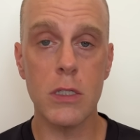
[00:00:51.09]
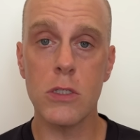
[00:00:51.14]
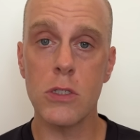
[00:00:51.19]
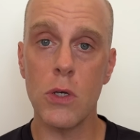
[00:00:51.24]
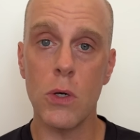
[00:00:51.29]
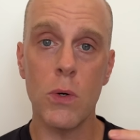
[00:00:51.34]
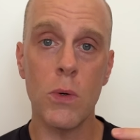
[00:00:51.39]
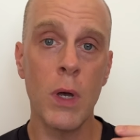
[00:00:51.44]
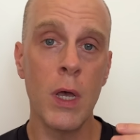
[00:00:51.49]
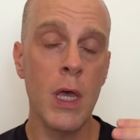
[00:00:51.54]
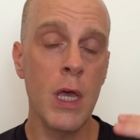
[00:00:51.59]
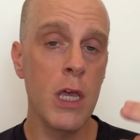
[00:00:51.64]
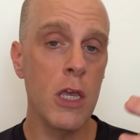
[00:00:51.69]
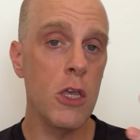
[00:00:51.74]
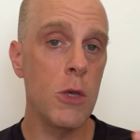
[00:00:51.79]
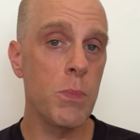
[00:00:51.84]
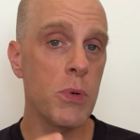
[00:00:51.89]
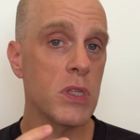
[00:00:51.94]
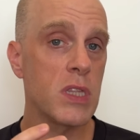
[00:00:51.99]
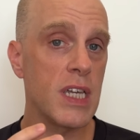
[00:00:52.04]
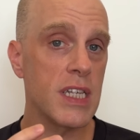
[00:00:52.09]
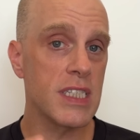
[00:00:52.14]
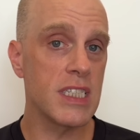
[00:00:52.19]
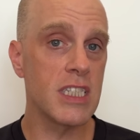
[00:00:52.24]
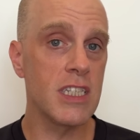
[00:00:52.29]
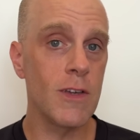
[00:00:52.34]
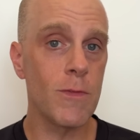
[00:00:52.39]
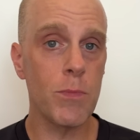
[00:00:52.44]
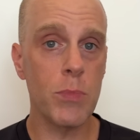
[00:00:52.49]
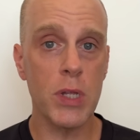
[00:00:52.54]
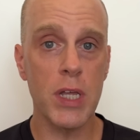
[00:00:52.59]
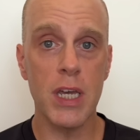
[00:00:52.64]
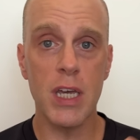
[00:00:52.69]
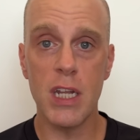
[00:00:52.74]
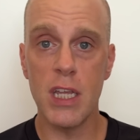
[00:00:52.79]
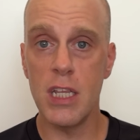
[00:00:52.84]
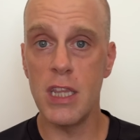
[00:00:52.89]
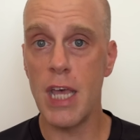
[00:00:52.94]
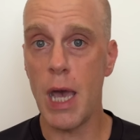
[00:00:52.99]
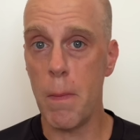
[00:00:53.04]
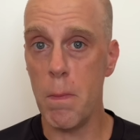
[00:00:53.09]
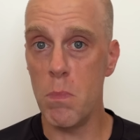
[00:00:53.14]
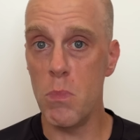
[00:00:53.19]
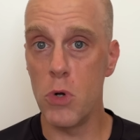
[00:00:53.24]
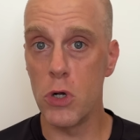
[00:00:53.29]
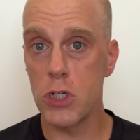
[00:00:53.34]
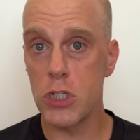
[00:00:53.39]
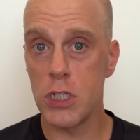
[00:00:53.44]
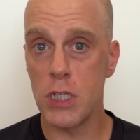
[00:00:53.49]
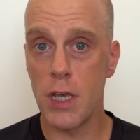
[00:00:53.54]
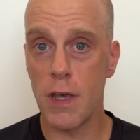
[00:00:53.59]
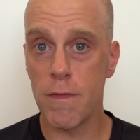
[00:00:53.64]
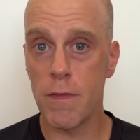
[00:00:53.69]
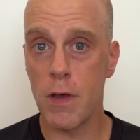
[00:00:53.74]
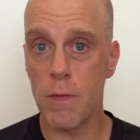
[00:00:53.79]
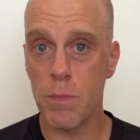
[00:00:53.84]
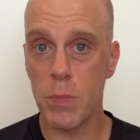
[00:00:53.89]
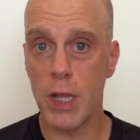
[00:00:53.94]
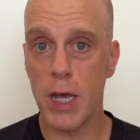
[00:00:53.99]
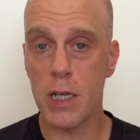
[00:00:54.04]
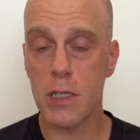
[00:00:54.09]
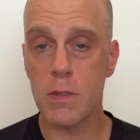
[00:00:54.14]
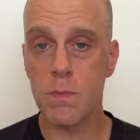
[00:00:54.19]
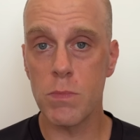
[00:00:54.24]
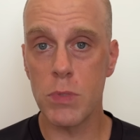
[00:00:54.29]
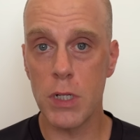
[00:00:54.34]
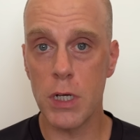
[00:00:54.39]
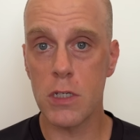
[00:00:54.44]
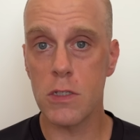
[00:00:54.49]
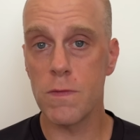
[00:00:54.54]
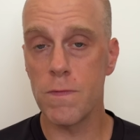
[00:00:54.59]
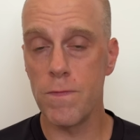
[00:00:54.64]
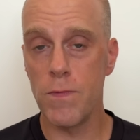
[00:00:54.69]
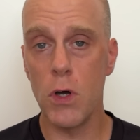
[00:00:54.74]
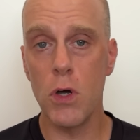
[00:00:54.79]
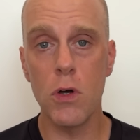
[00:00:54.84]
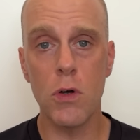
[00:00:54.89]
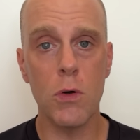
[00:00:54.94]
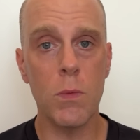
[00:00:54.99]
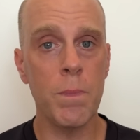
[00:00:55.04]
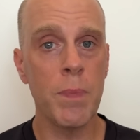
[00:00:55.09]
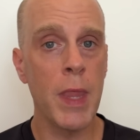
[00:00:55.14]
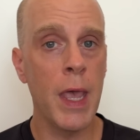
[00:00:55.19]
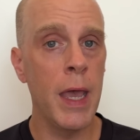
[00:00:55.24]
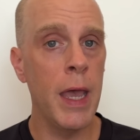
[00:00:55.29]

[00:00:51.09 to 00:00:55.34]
So you put that stiff plate in that mushy FF Blast Plus foam,